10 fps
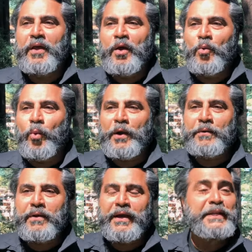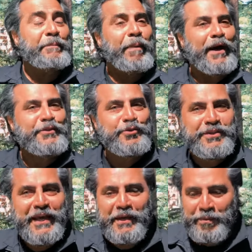what career path you
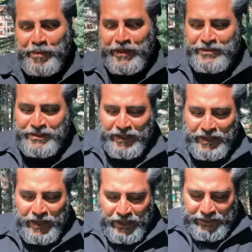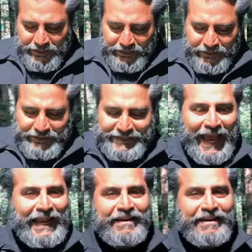take because Dad